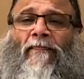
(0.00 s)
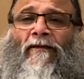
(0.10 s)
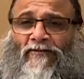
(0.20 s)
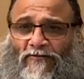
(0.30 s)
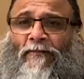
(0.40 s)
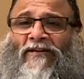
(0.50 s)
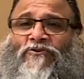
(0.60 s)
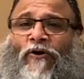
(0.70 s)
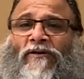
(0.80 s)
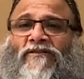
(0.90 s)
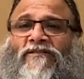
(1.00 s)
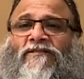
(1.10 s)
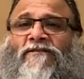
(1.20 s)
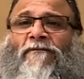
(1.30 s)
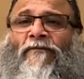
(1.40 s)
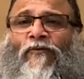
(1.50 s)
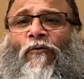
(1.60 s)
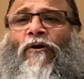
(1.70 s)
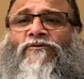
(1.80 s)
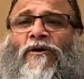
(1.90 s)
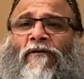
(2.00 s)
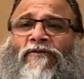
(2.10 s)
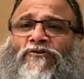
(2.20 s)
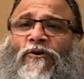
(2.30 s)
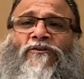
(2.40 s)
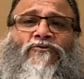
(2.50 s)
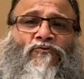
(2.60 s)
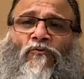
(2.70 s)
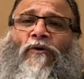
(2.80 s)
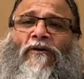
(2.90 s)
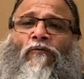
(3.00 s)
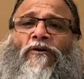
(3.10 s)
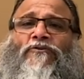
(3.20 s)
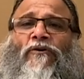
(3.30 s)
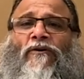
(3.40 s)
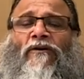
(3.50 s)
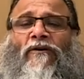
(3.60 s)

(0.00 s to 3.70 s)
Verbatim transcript: it's by choice you also have a choice to go and watch your